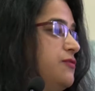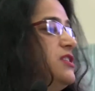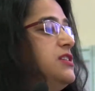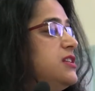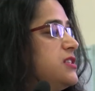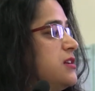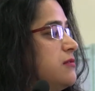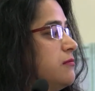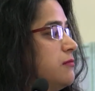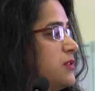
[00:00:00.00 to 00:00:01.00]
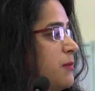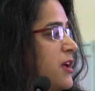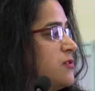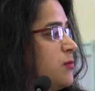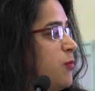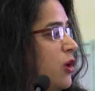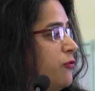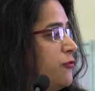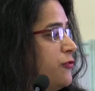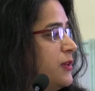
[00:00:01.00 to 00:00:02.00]
we see this in sometimes with
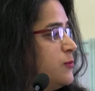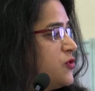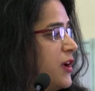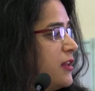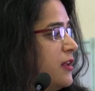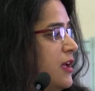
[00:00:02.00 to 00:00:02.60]
Bollywood films, right?